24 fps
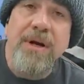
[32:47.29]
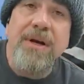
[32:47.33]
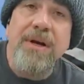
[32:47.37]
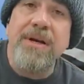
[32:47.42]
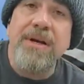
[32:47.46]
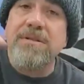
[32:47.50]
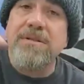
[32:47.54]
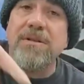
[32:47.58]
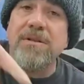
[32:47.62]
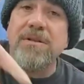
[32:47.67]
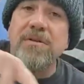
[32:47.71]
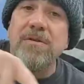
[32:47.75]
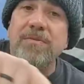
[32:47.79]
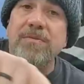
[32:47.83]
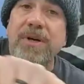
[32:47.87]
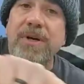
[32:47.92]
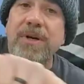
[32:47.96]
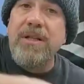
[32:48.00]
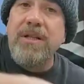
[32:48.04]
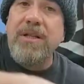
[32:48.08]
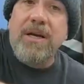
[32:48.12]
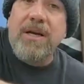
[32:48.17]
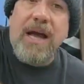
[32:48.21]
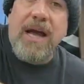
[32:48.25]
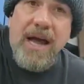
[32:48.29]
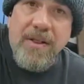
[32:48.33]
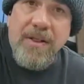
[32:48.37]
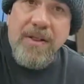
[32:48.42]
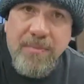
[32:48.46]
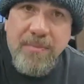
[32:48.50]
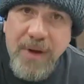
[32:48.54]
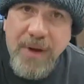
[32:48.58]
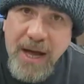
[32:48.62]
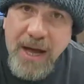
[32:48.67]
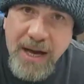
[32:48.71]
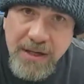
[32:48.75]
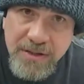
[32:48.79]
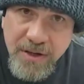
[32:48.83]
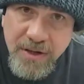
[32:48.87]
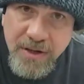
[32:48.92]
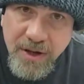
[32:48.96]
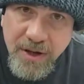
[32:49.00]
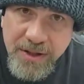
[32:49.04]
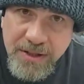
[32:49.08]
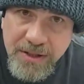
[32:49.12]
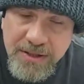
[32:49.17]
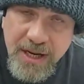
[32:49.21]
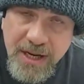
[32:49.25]
He's going to be in the guy in the box
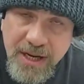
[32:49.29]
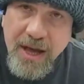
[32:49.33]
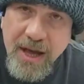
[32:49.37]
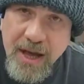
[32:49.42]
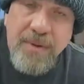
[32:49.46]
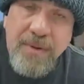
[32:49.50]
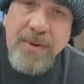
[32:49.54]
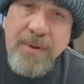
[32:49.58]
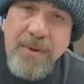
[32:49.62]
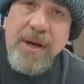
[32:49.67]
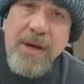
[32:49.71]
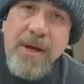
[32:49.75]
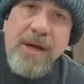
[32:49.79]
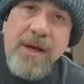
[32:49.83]
all the time.